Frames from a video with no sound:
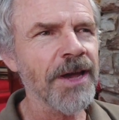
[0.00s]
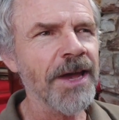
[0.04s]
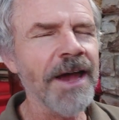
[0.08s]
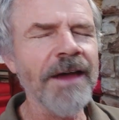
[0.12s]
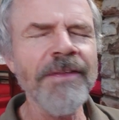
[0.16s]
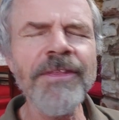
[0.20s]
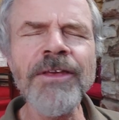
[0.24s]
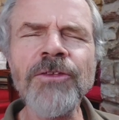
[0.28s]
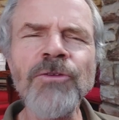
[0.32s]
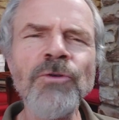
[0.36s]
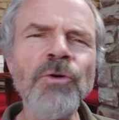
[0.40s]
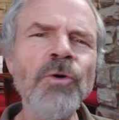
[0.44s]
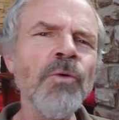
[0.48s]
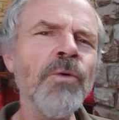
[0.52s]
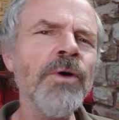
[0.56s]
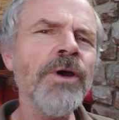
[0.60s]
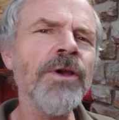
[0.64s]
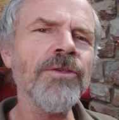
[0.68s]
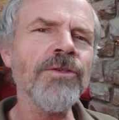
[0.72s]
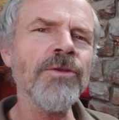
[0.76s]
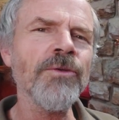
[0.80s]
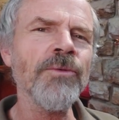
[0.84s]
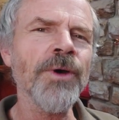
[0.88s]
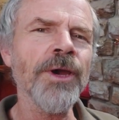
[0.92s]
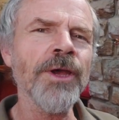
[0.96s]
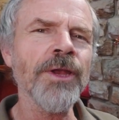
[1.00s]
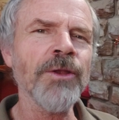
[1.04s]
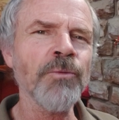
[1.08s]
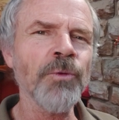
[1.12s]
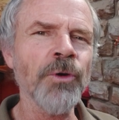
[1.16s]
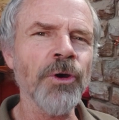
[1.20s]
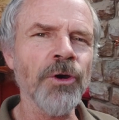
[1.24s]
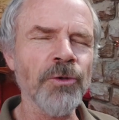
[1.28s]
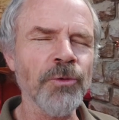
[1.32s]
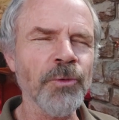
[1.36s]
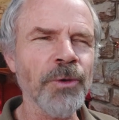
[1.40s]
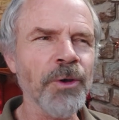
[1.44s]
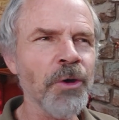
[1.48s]
And that's always the way it
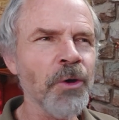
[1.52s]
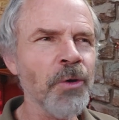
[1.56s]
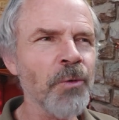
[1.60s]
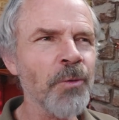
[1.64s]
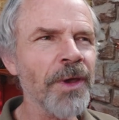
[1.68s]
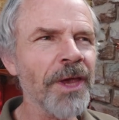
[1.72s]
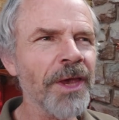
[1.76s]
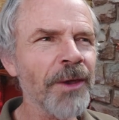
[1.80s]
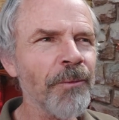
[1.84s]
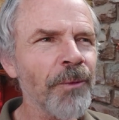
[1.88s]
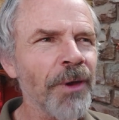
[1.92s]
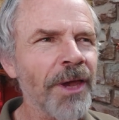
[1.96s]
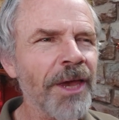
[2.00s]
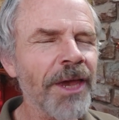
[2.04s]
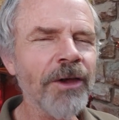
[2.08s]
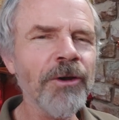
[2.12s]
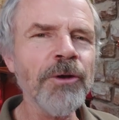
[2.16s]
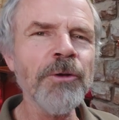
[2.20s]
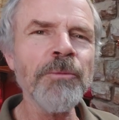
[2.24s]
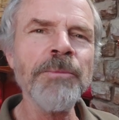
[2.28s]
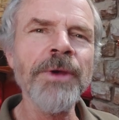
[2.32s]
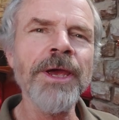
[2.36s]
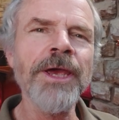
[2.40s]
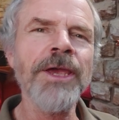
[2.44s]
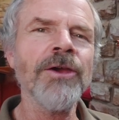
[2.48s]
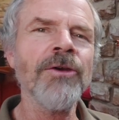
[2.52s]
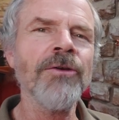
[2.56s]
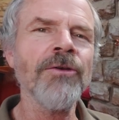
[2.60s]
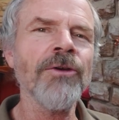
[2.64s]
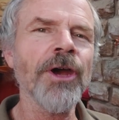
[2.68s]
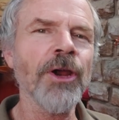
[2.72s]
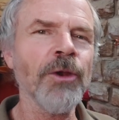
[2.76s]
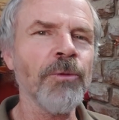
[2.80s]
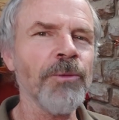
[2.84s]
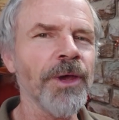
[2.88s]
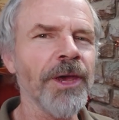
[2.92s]
works. We cannot make it right.